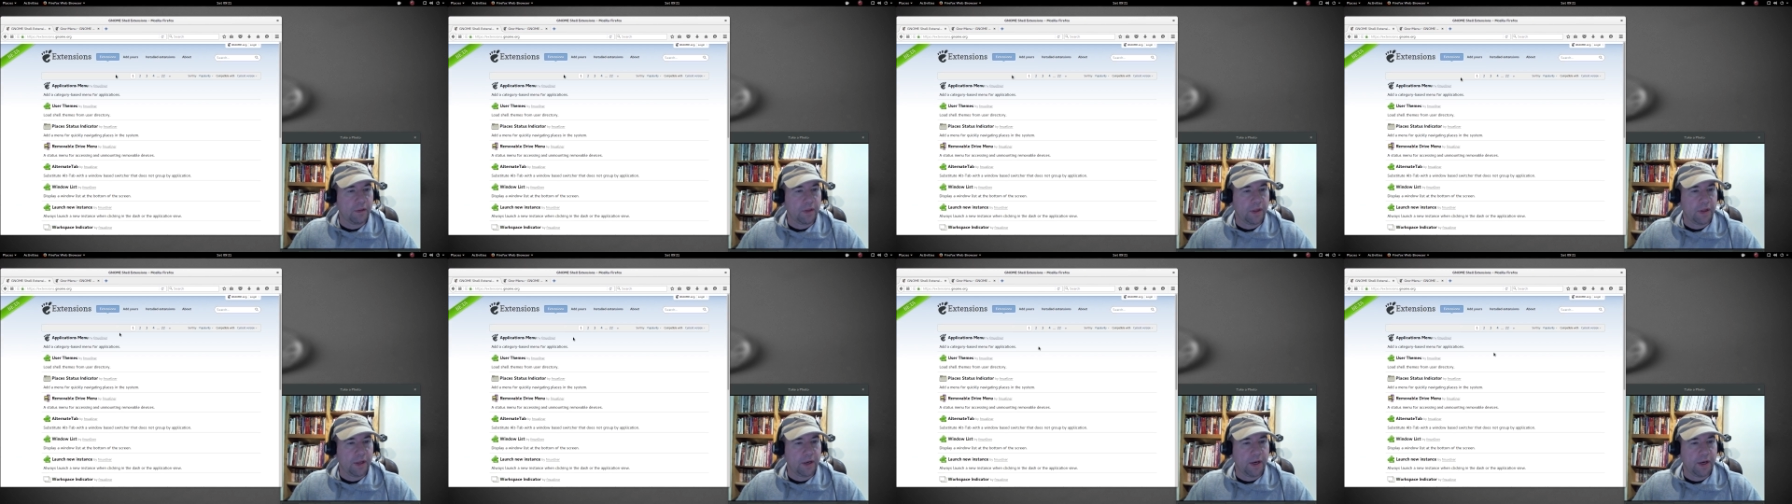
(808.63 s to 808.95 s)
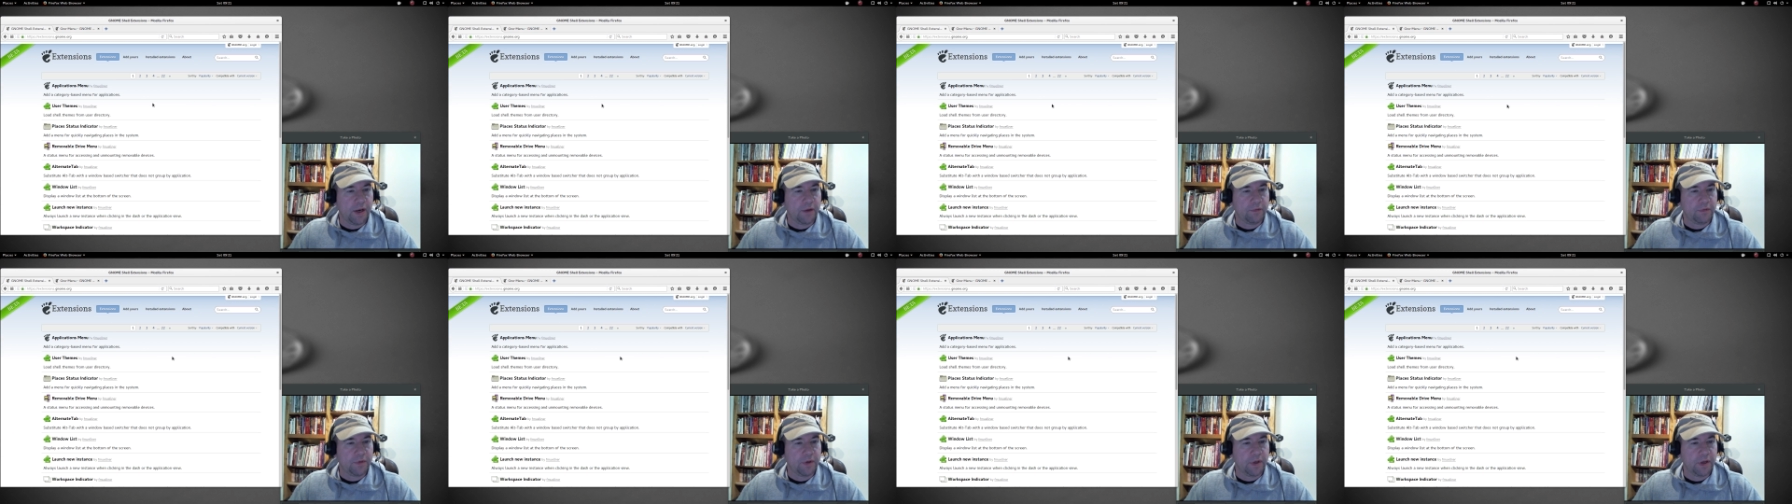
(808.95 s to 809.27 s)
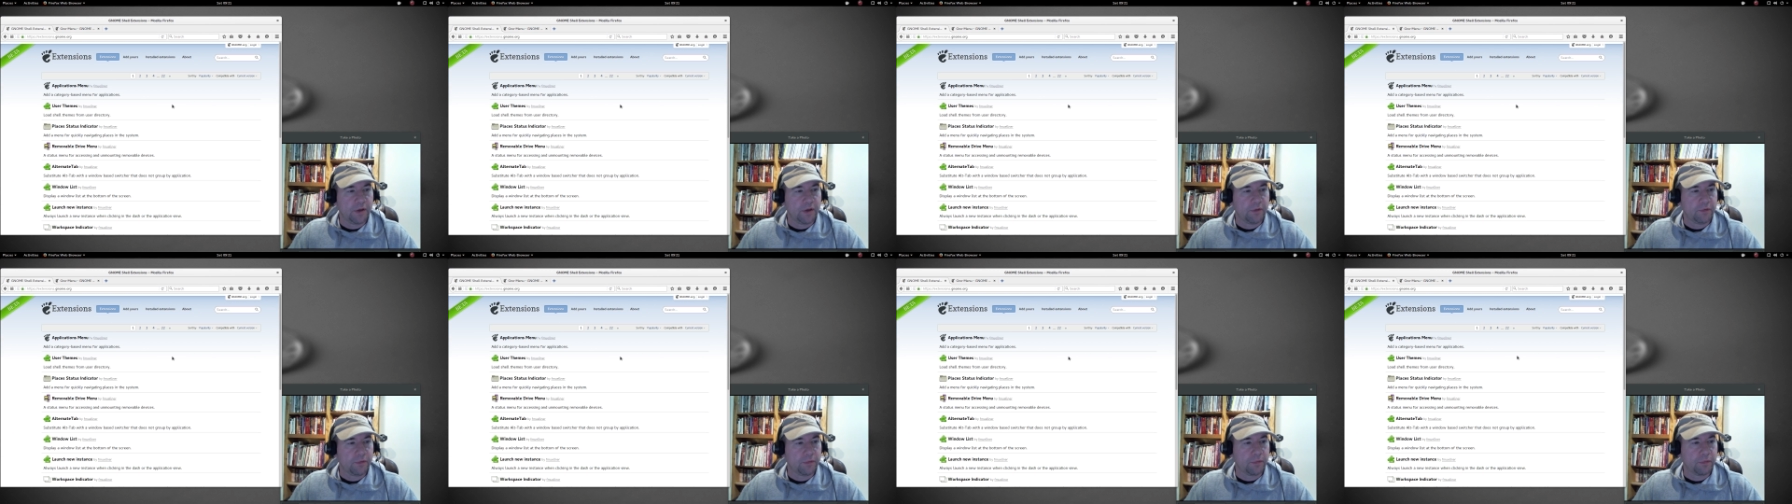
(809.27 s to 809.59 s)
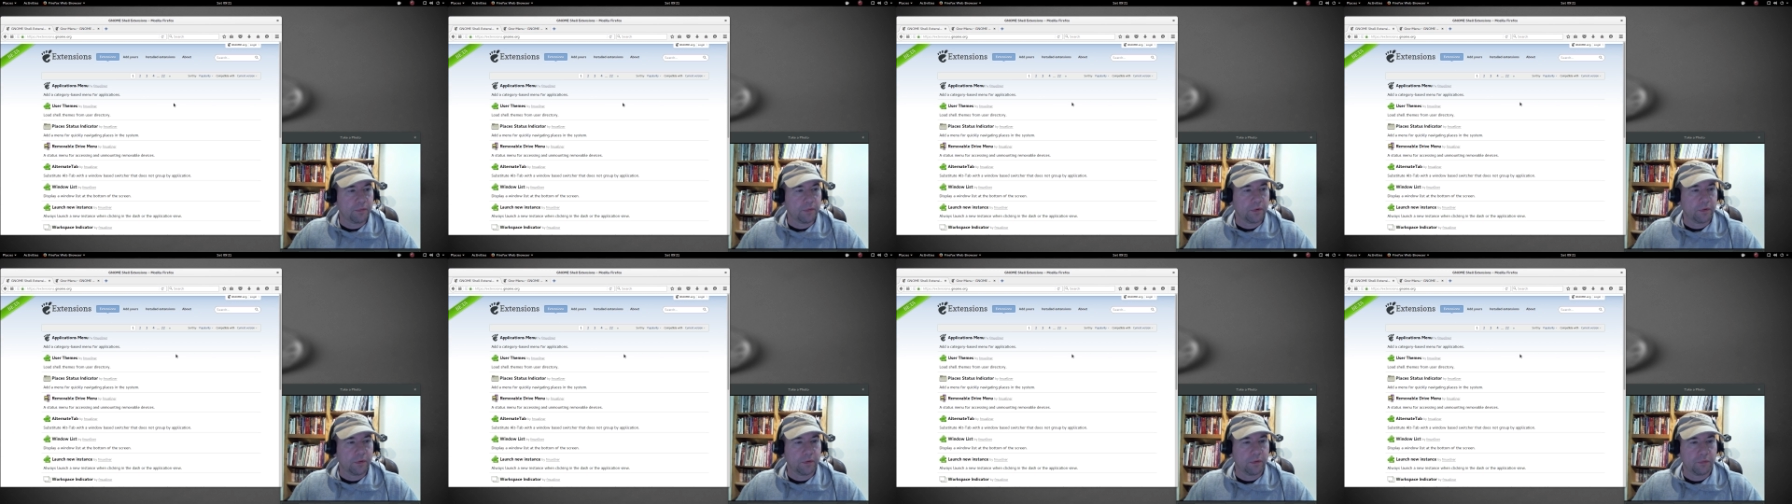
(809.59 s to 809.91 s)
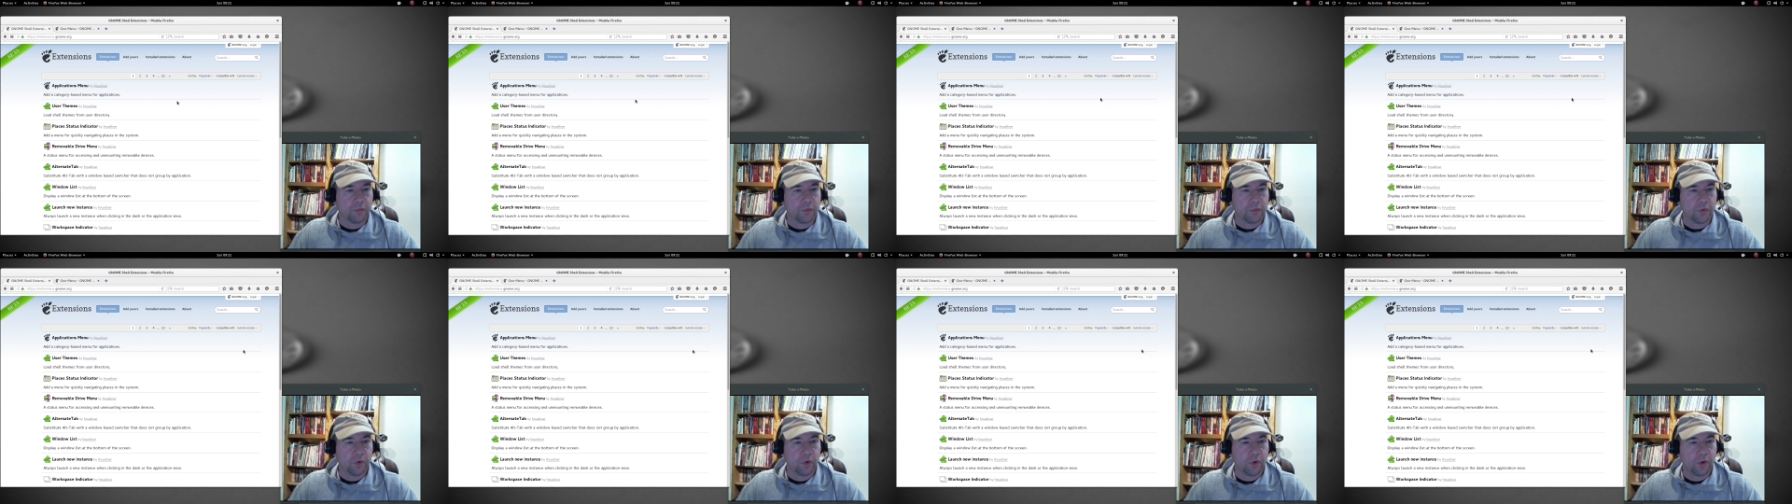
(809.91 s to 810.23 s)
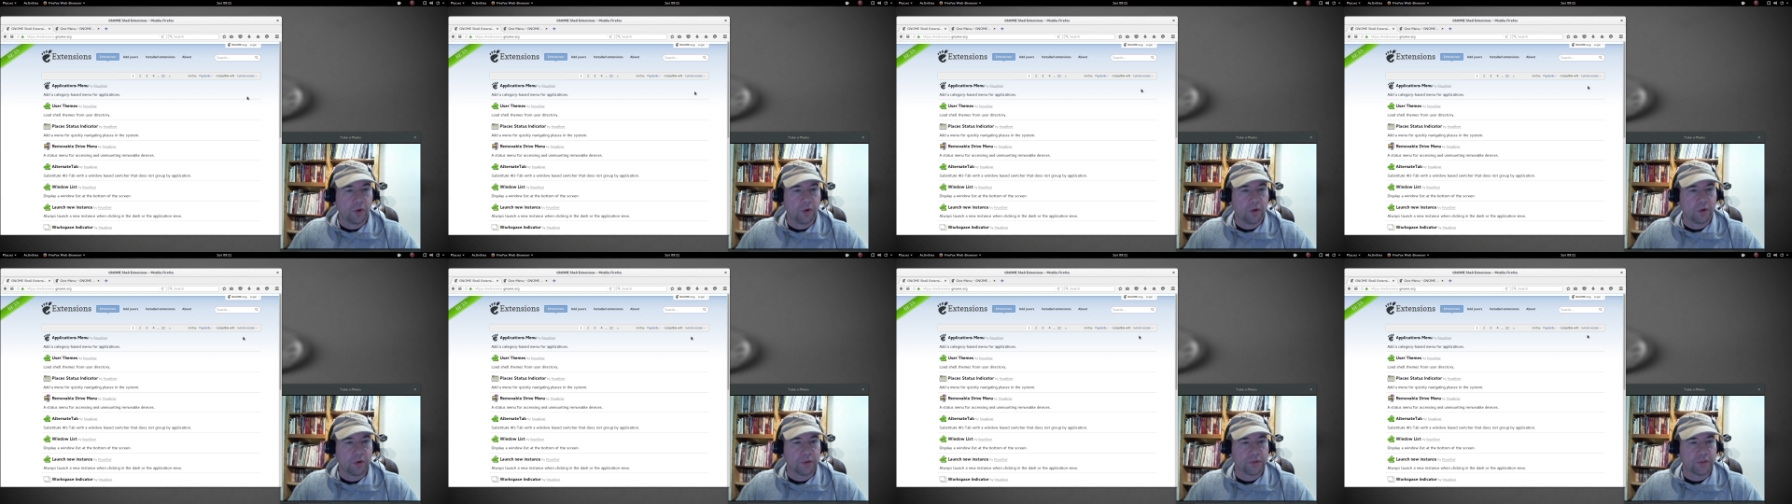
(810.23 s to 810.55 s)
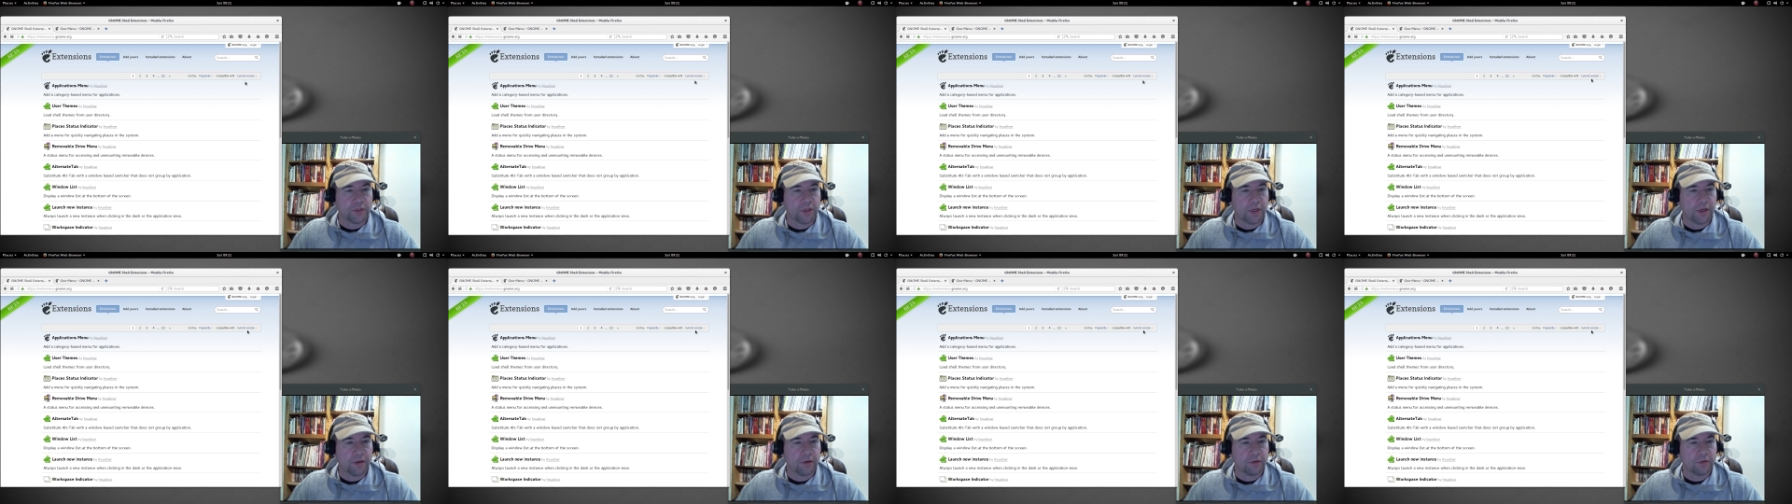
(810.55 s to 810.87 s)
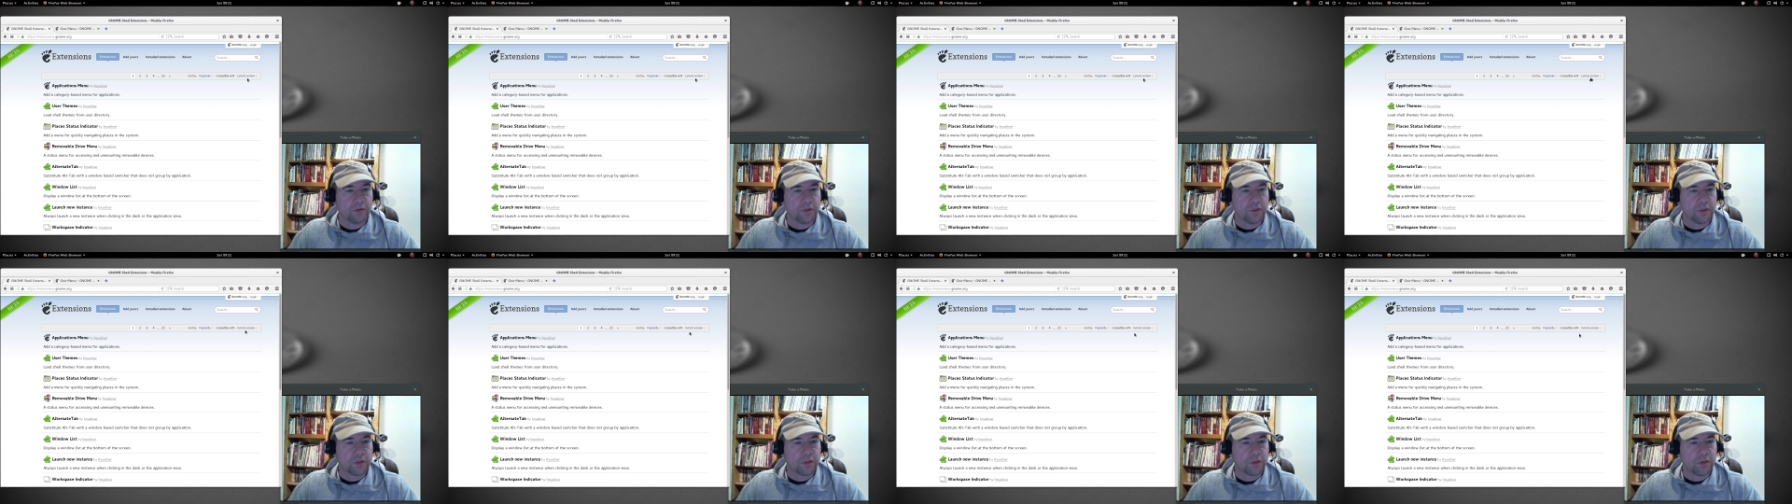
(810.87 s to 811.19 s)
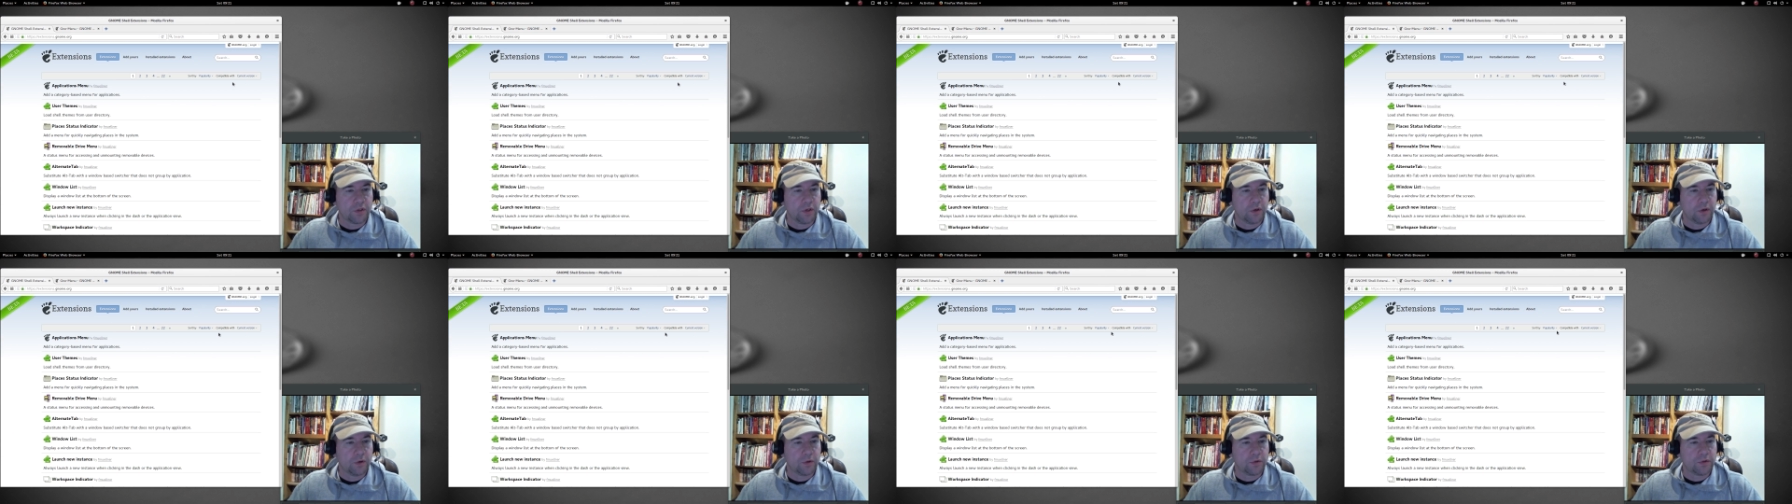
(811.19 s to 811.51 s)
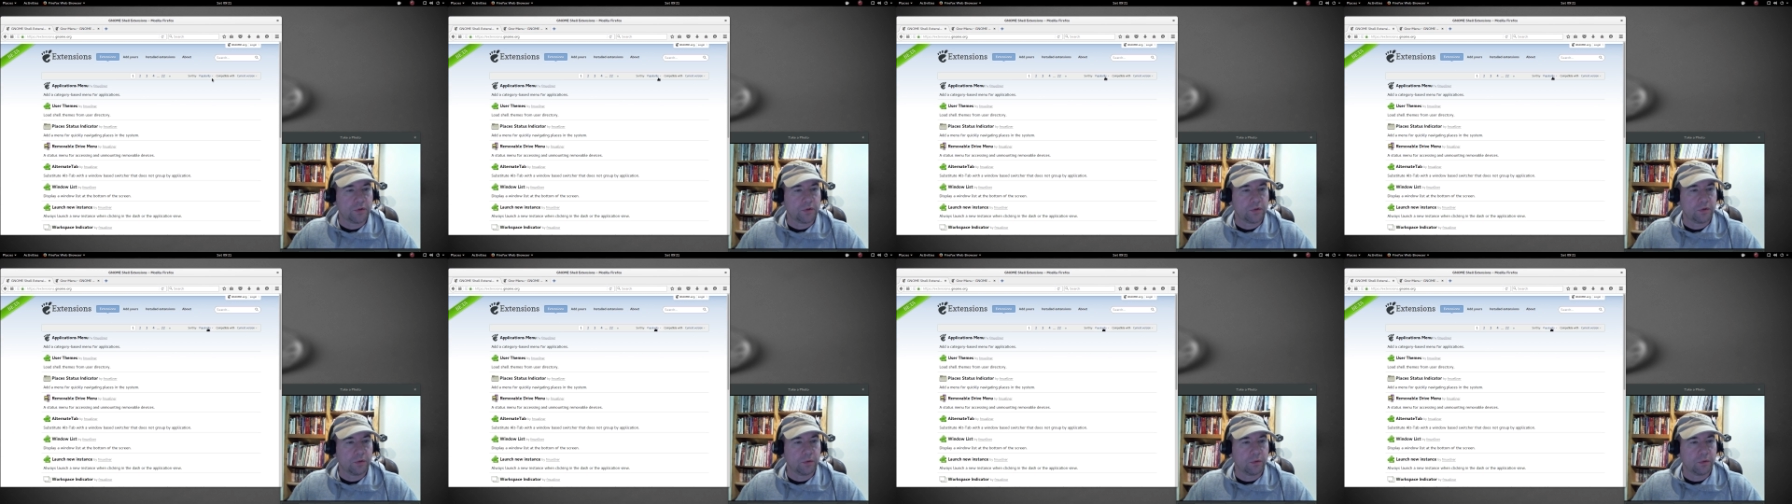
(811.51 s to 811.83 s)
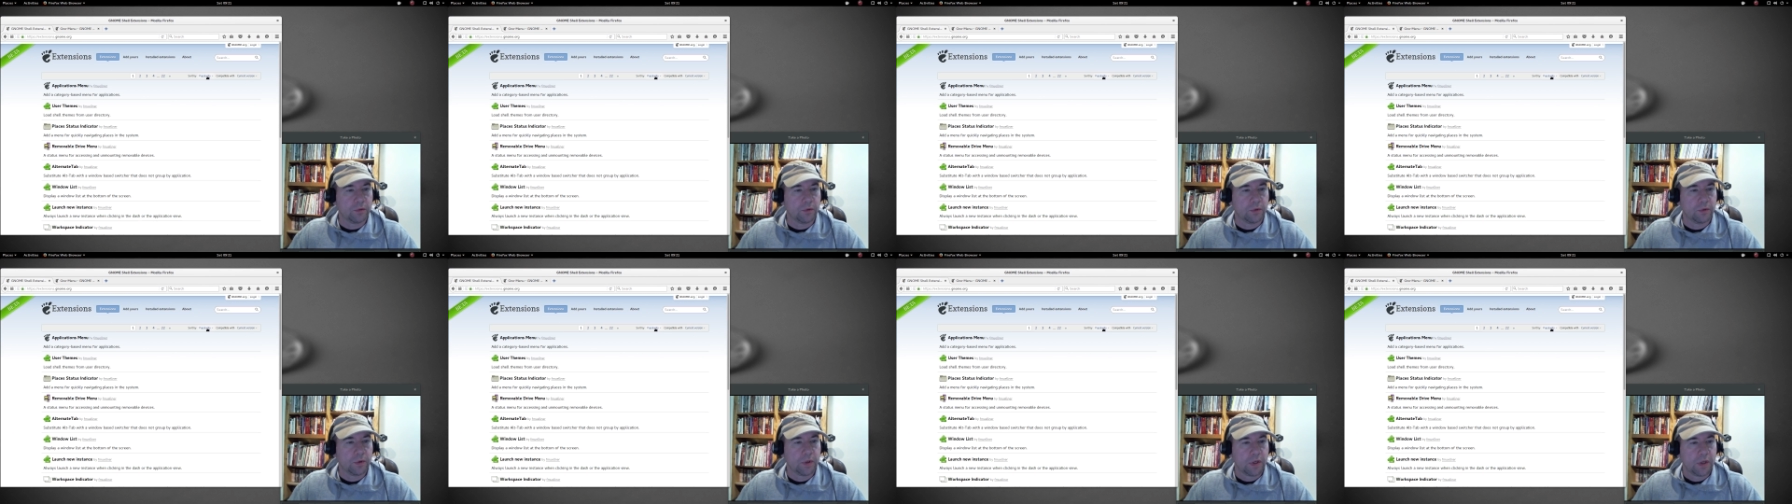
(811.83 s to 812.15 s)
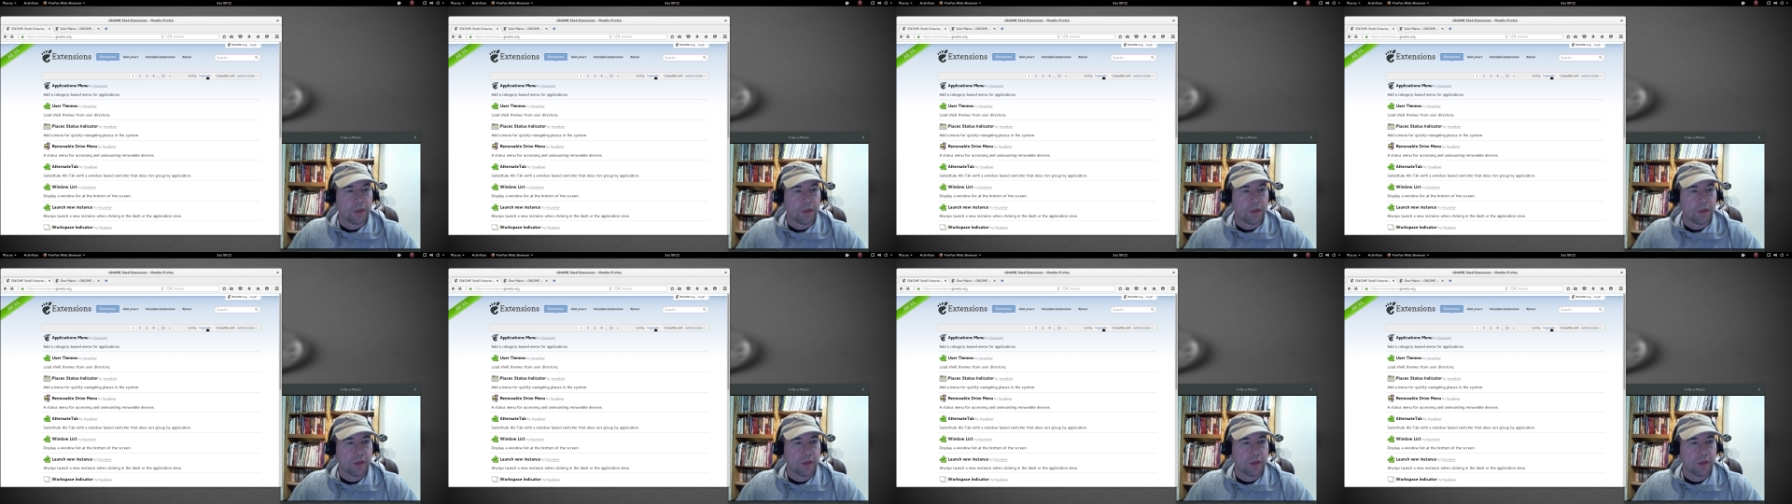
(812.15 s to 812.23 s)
that I've done for, for the longest time, just go to